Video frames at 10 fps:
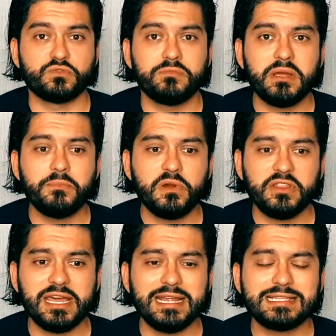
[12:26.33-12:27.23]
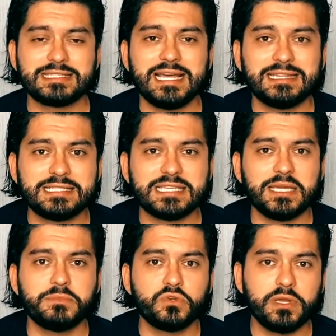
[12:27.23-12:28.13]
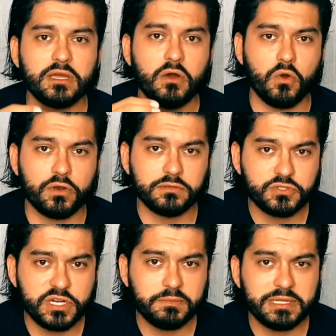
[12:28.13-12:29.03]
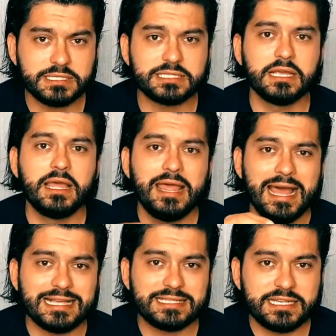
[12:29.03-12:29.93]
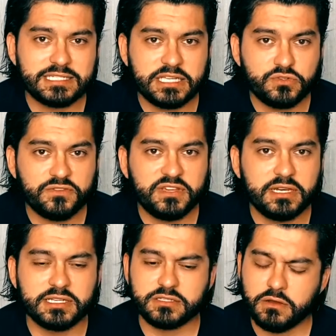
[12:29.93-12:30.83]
Remember that it's not the same doing oral treatments as it is intravenous.